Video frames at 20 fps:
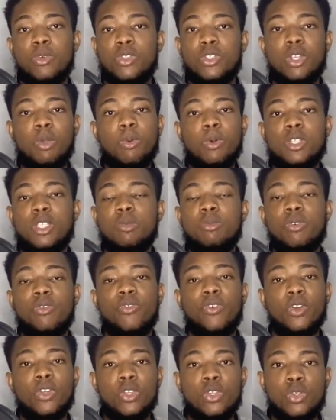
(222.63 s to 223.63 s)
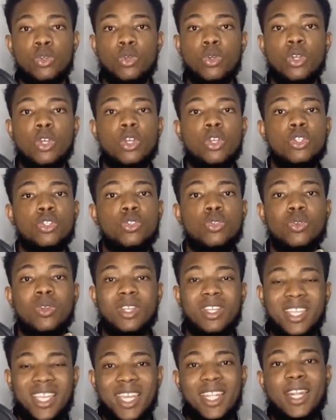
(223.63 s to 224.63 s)
It's not possible for you to
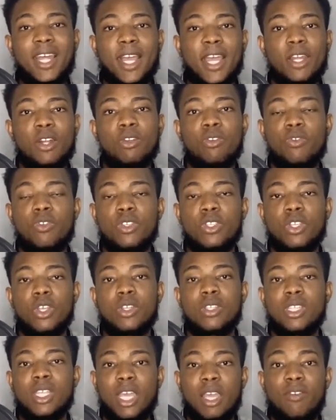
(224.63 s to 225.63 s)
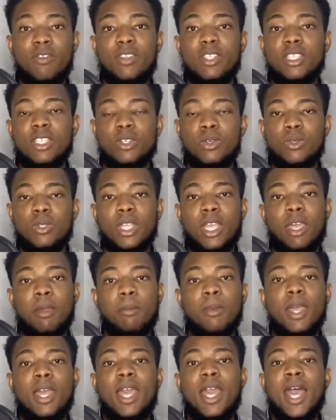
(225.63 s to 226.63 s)
get that kind of result every single time.